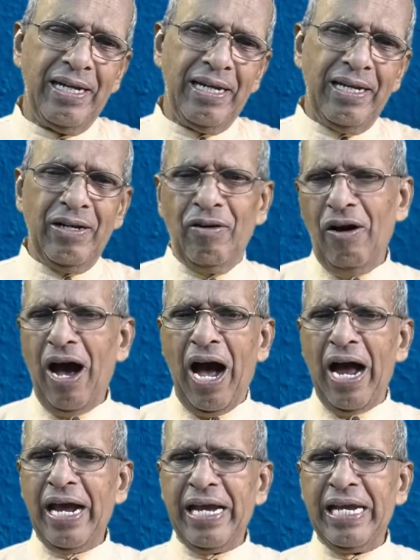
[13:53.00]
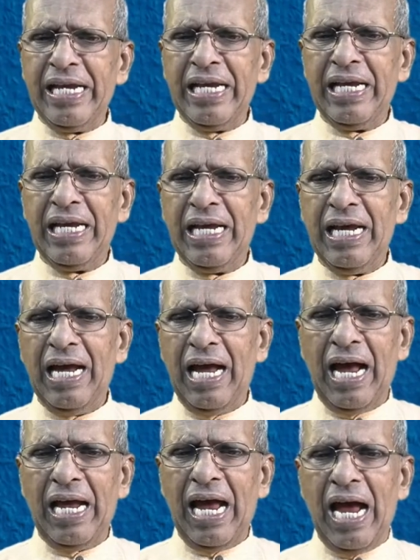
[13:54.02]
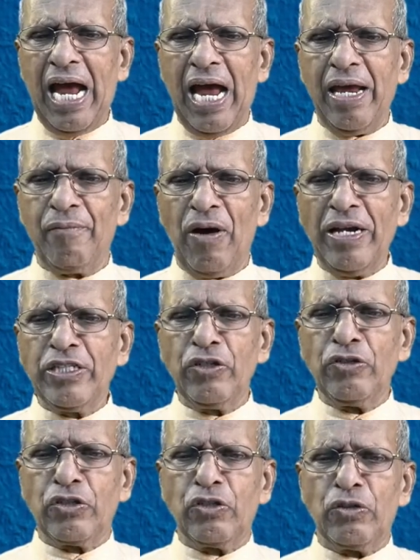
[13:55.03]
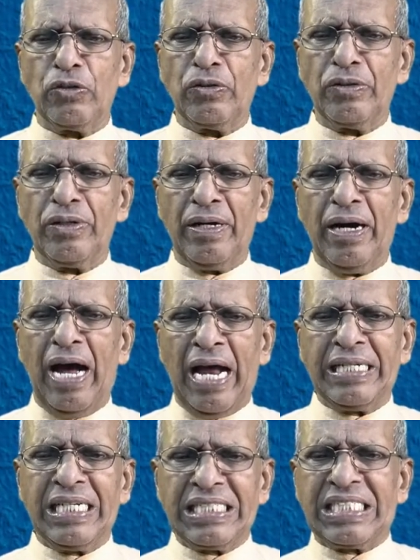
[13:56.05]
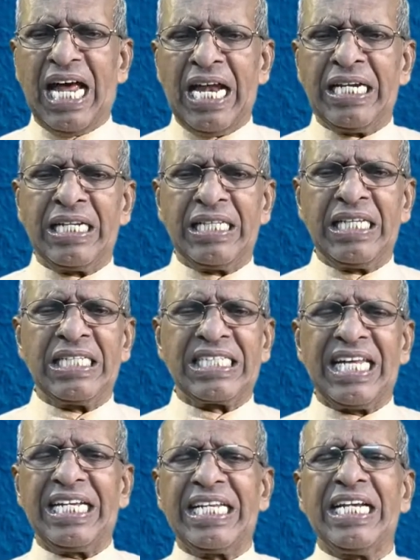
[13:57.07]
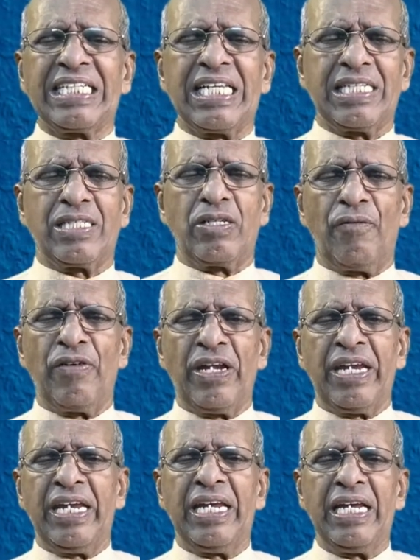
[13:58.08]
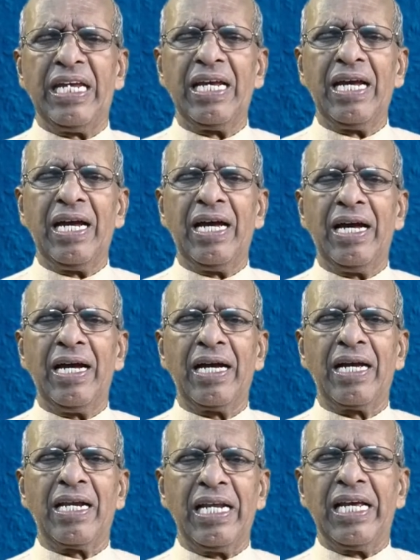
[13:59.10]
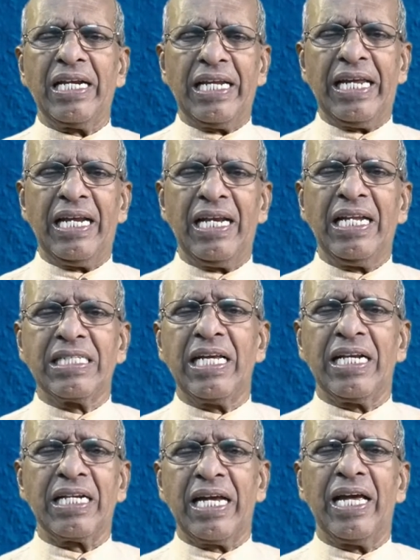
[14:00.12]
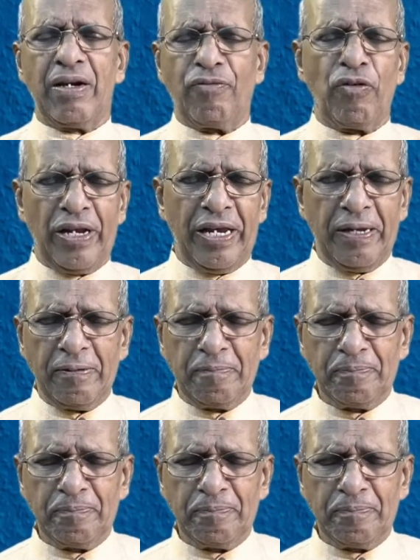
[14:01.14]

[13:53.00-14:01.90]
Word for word: You know, I, I, I want you to understand these sentences very uh, clearly. Listen carefully.